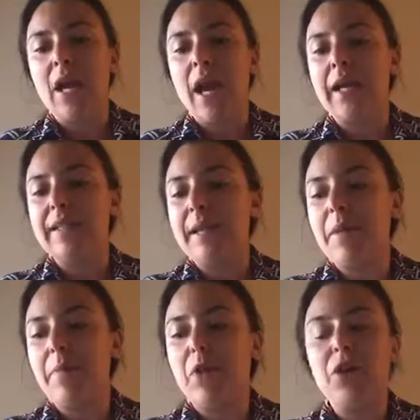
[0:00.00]

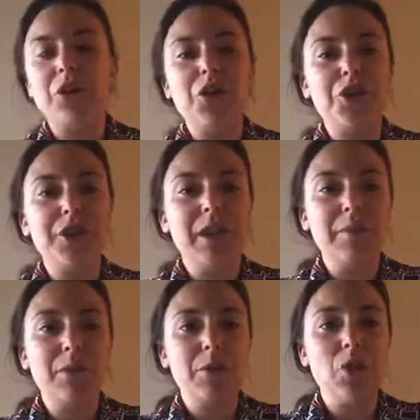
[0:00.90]
academic parent-teacher
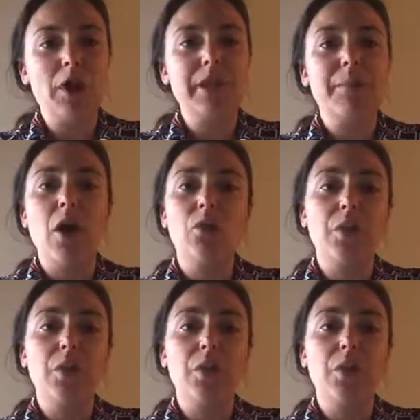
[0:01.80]
teams we talked about,